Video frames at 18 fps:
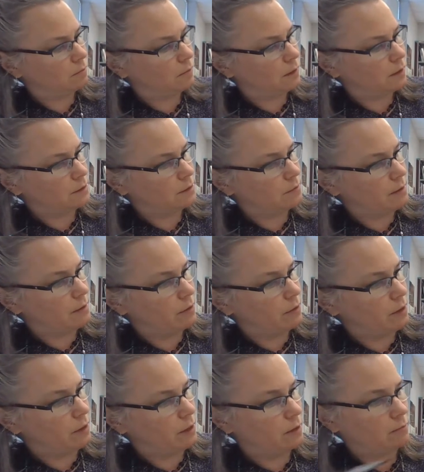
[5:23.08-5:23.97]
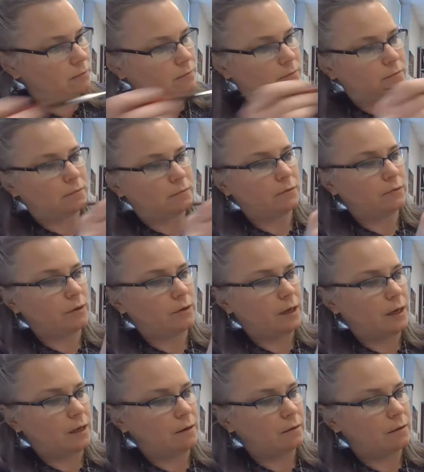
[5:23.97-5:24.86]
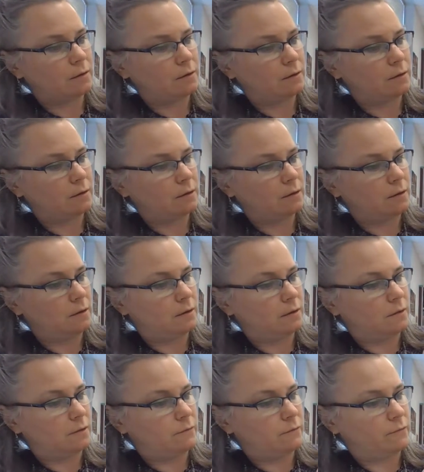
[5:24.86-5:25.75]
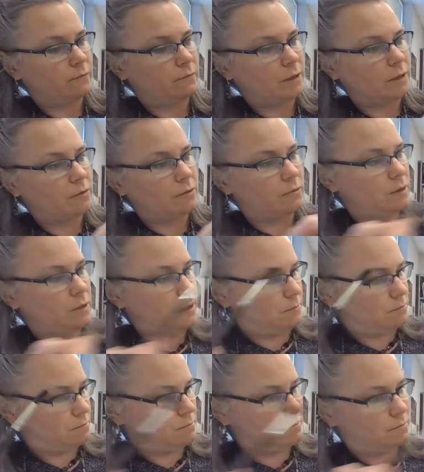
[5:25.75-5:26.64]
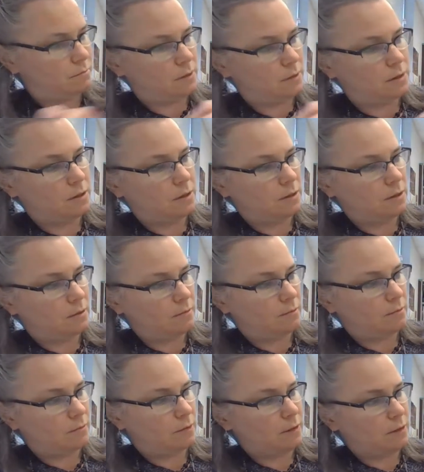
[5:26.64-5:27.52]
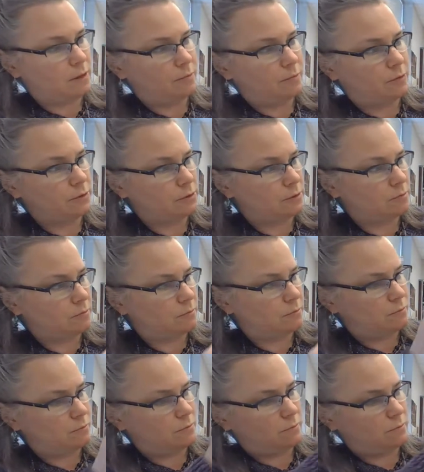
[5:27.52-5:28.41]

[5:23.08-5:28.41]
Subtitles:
That's about it. Okay, for my green. Maybe I'll put some